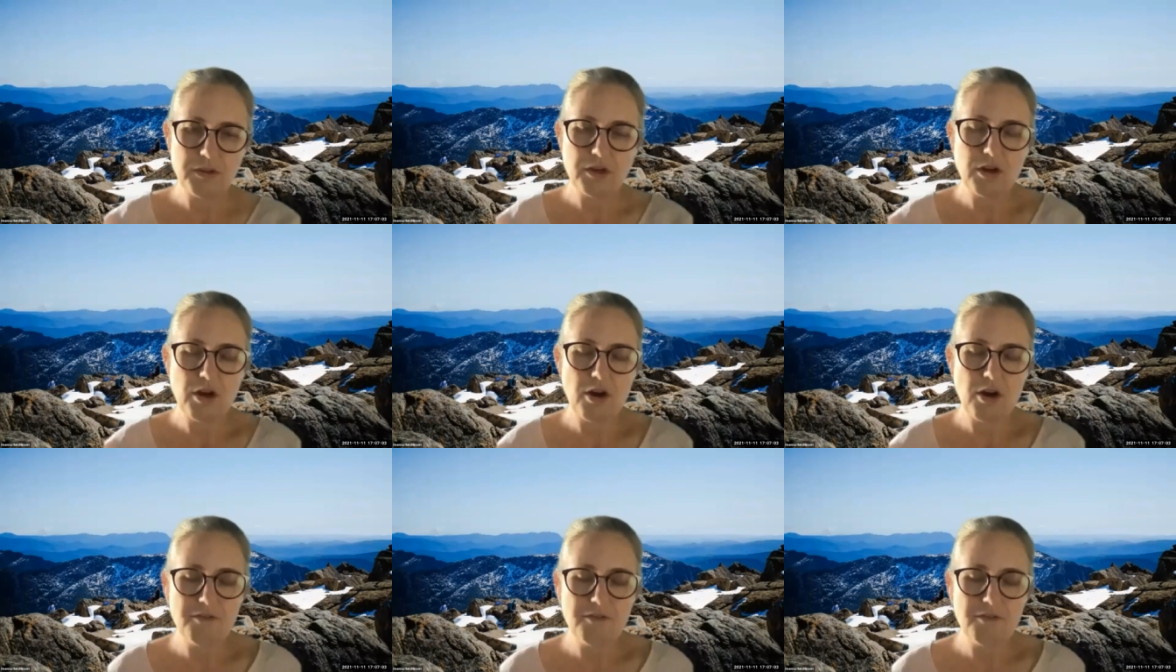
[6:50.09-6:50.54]
the,
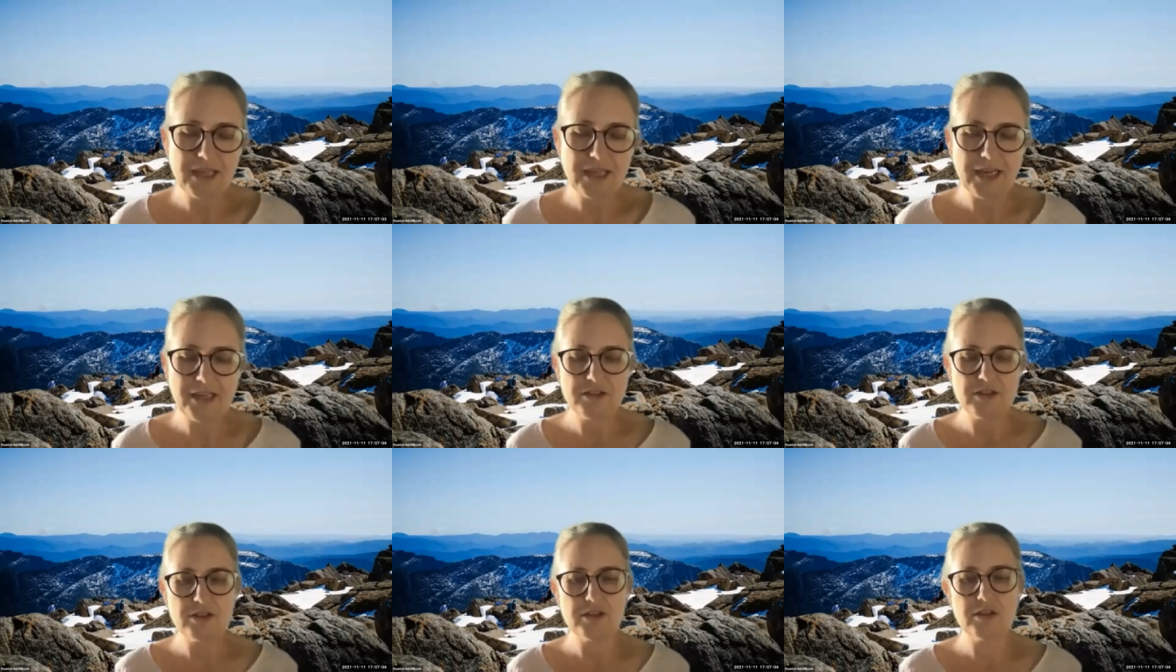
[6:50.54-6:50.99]

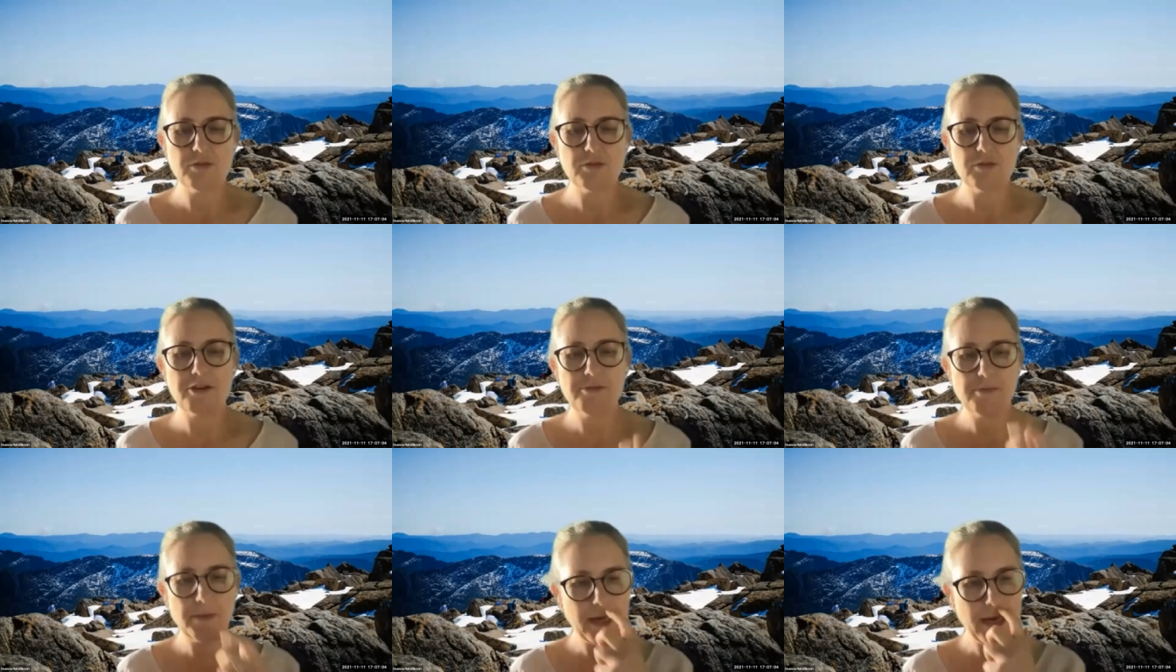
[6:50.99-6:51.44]
conversations that
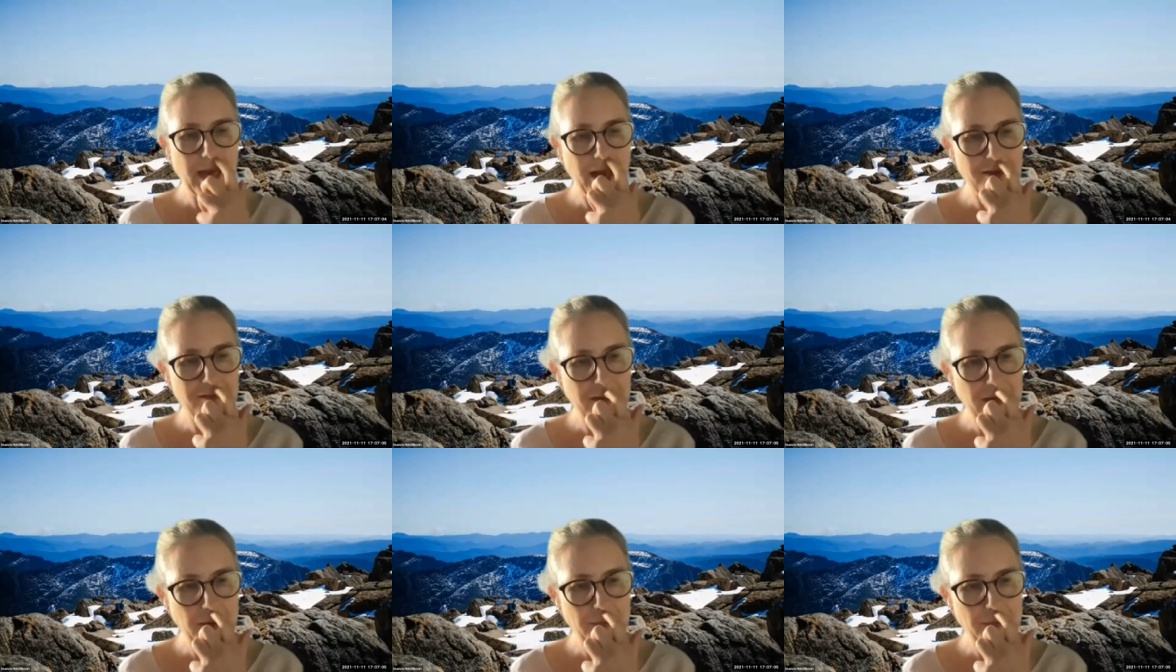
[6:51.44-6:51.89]
we've been
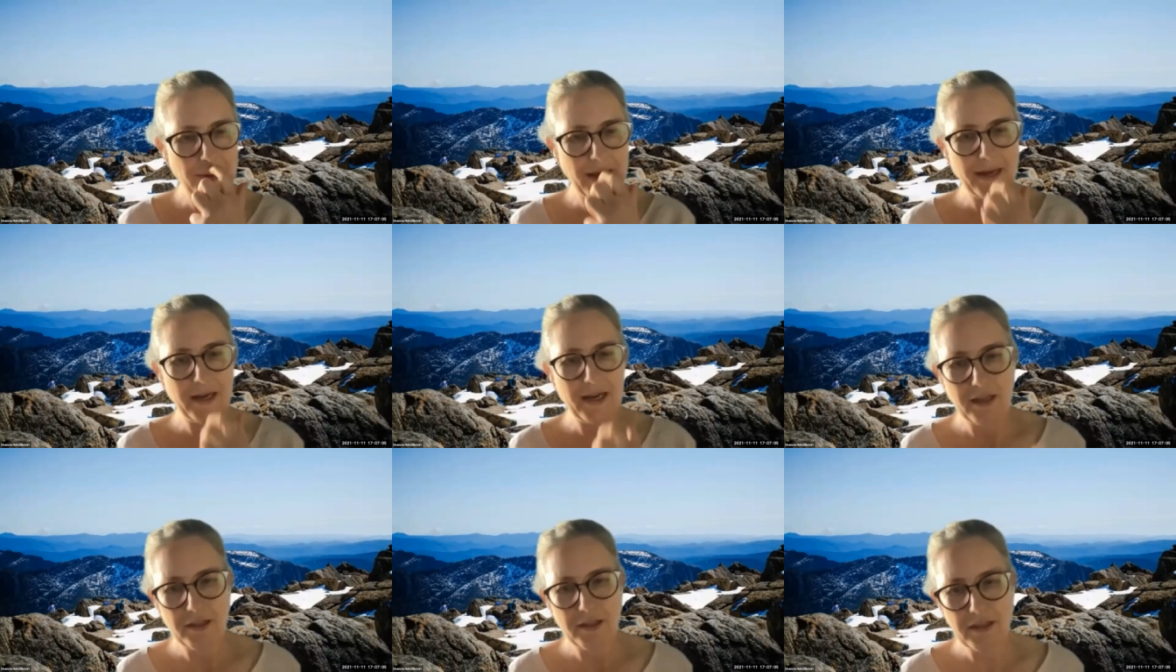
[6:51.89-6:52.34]
having
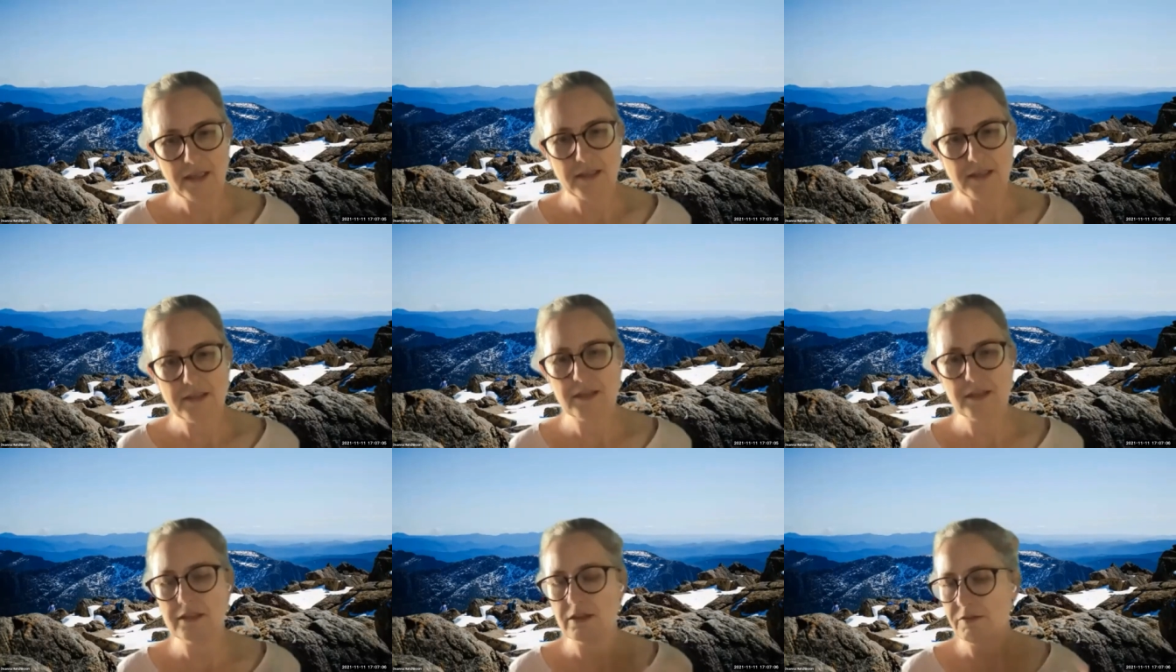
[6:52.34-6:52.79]
about
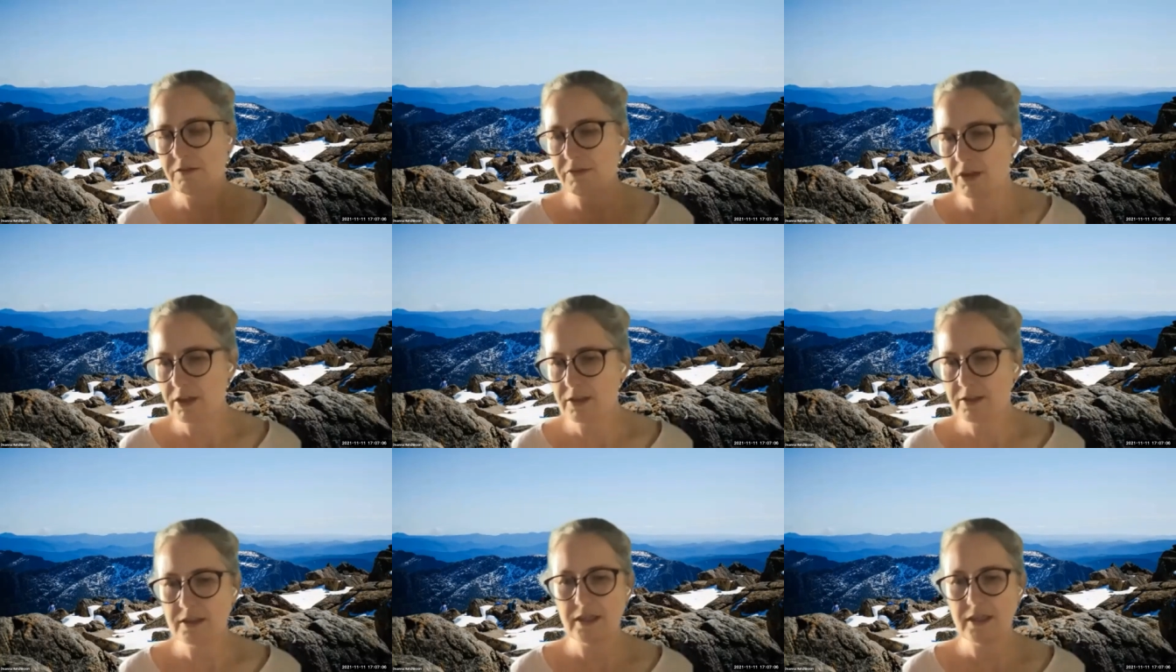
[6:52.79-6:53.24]
ethics and
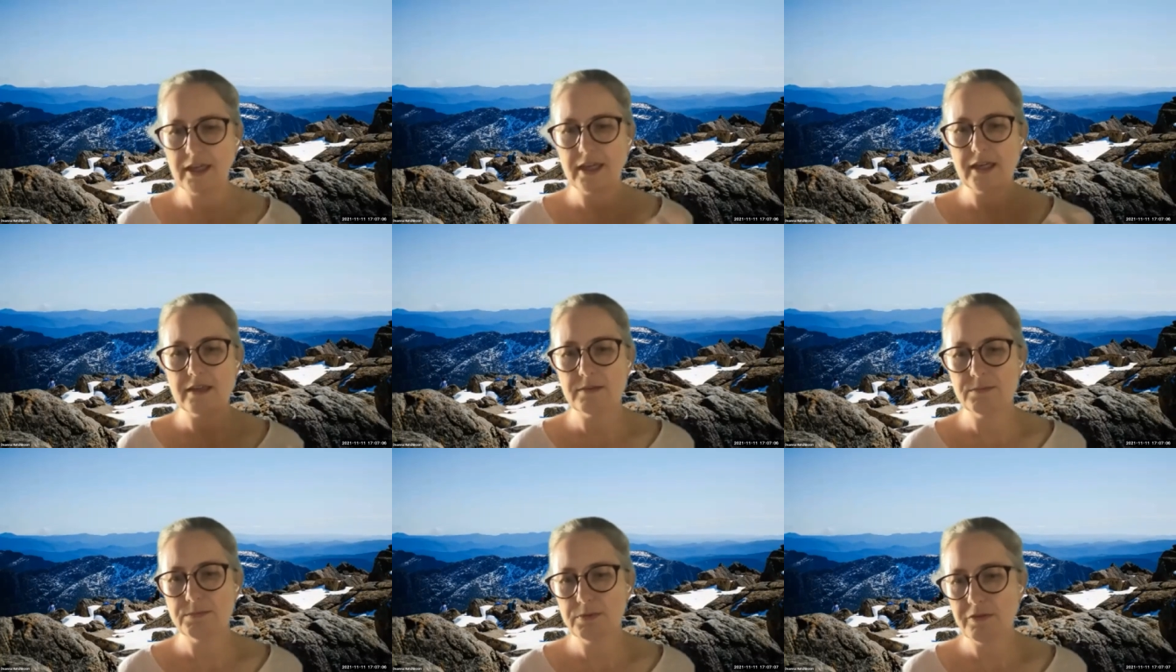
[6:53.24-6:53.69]

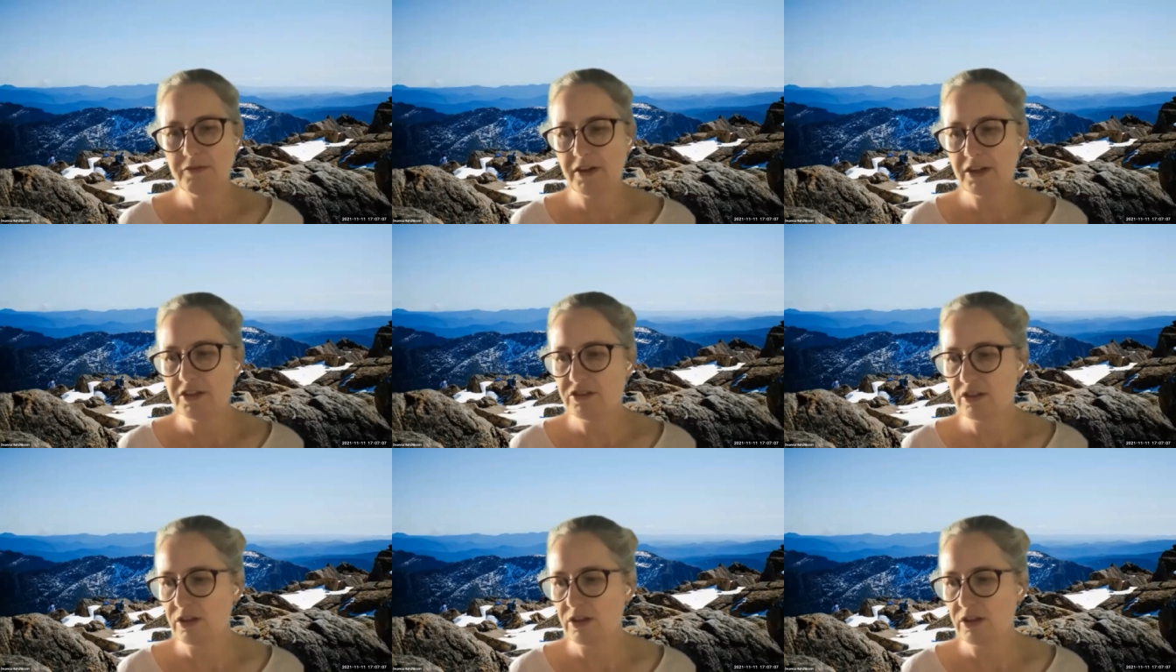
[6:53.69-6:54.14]
diversity and
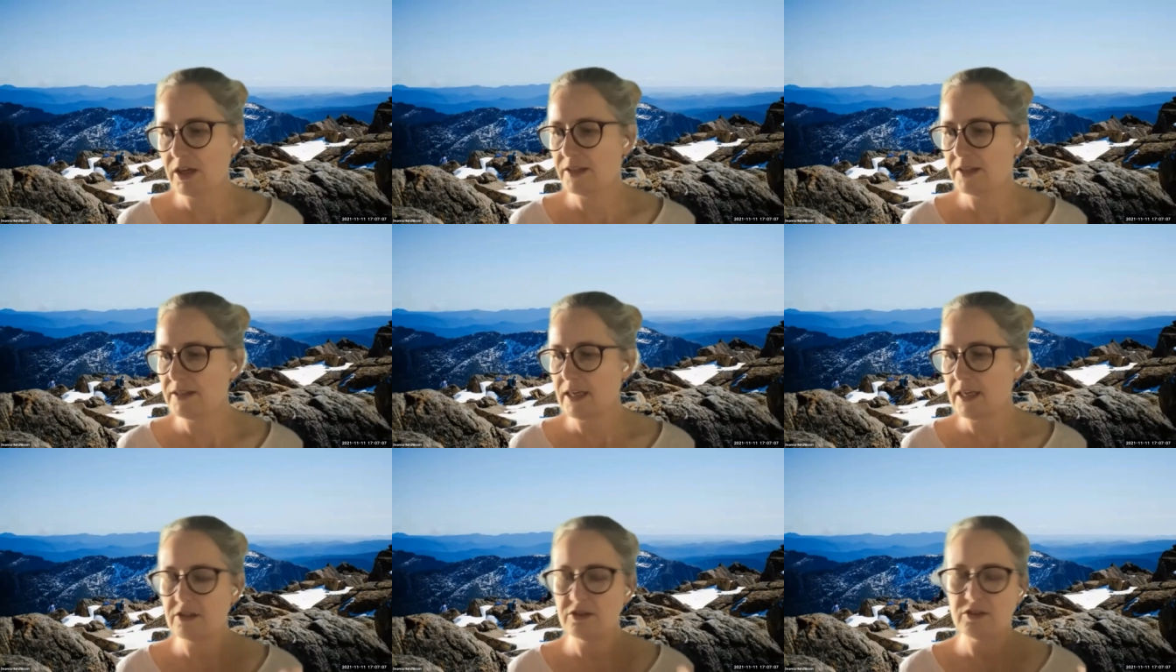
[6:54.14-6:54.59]

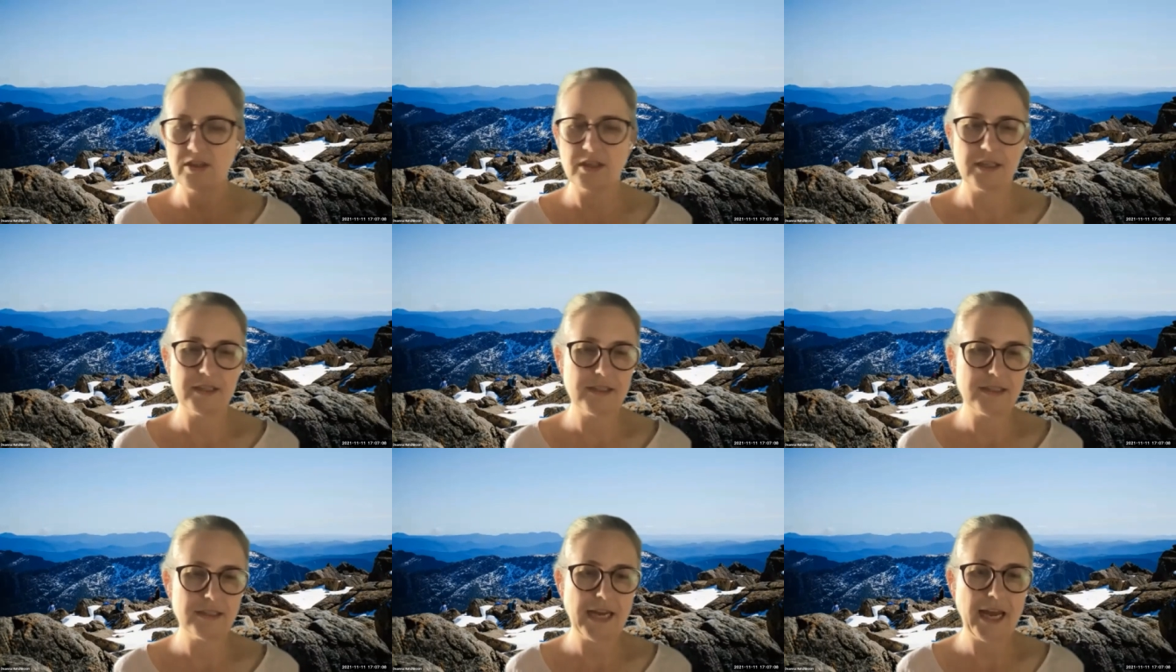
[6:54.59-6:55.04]

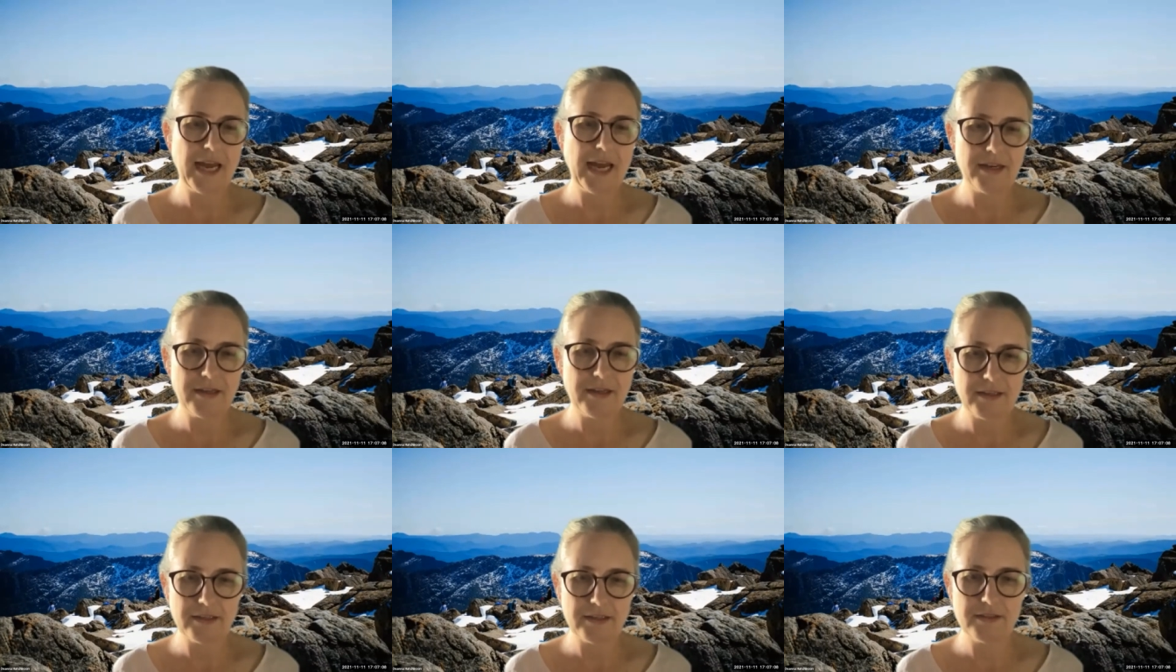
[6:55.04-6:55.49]
professionalisation and
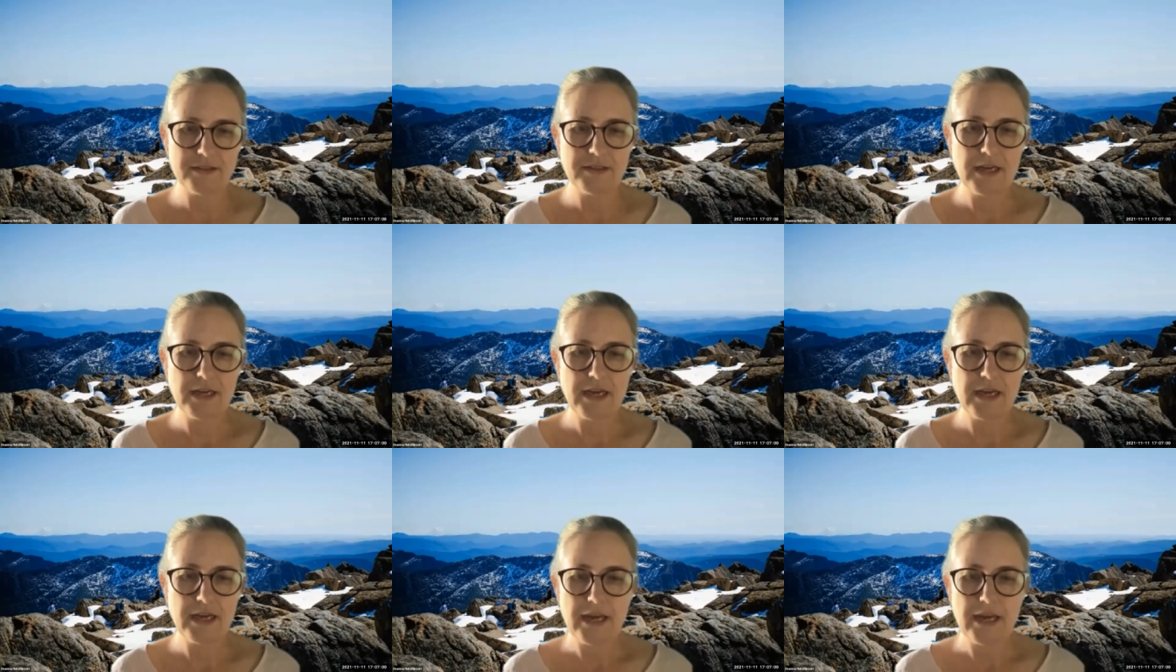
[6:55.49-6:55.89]
standards